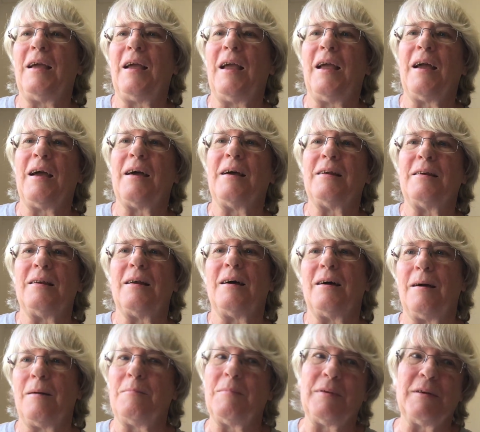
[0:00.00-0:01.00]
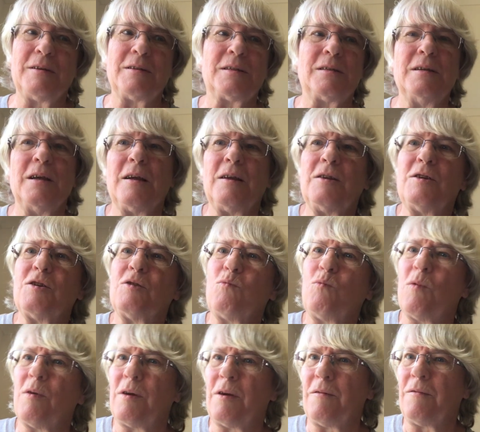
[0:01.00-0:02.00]
And I'm listening to
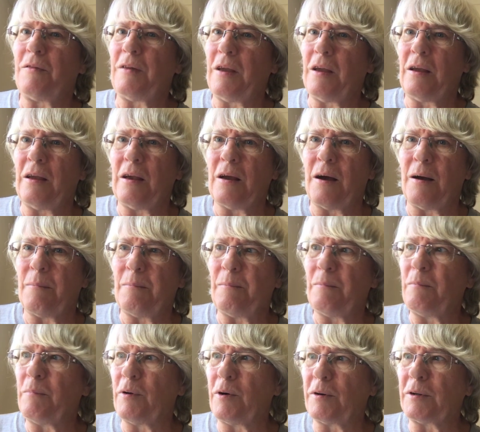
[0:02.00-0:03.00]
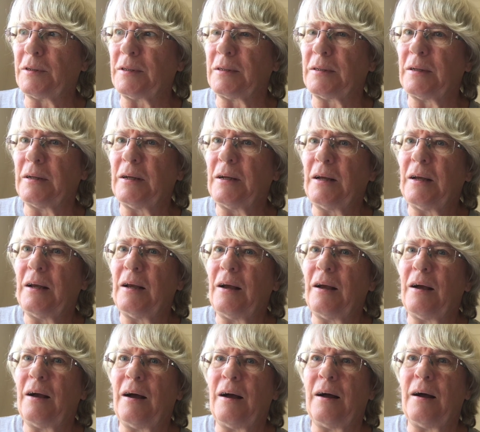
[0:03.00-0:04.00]
one of the books
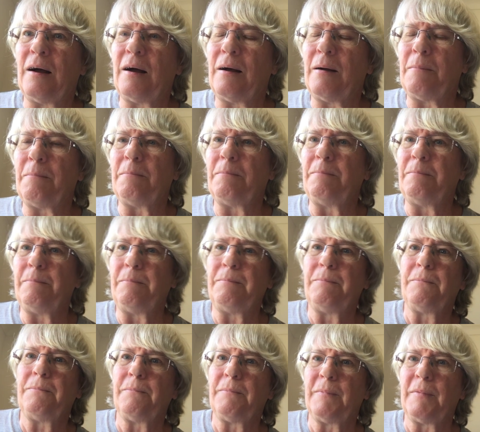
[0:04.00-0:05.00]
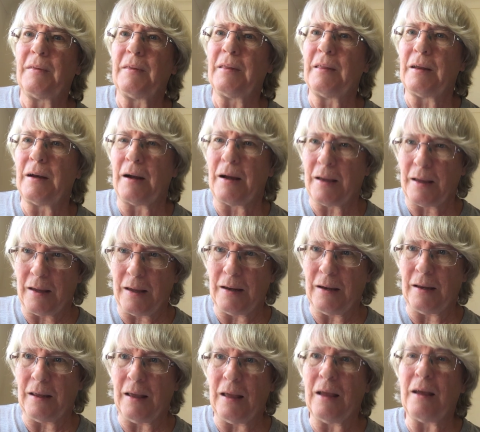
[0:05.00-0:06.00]
that
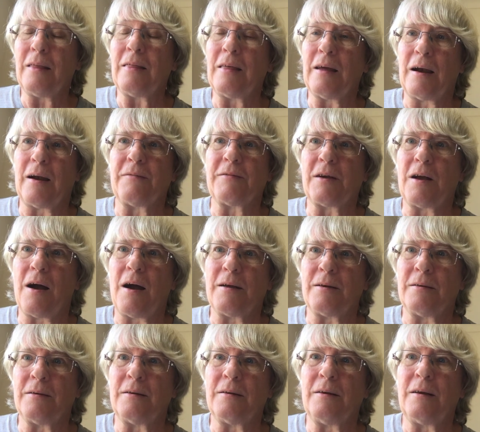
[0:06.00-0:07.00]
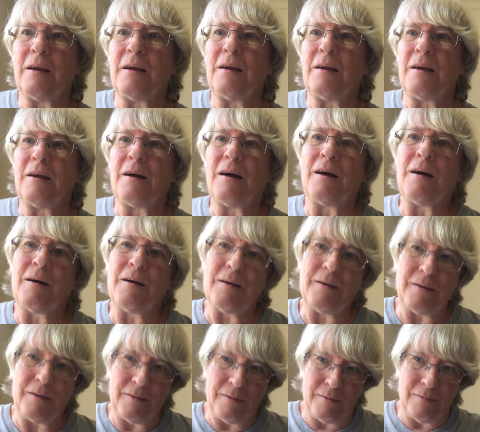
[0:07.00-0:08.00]
I've gotten
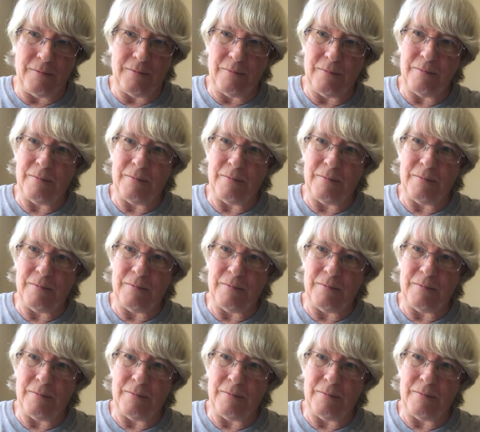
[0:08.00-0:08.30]
on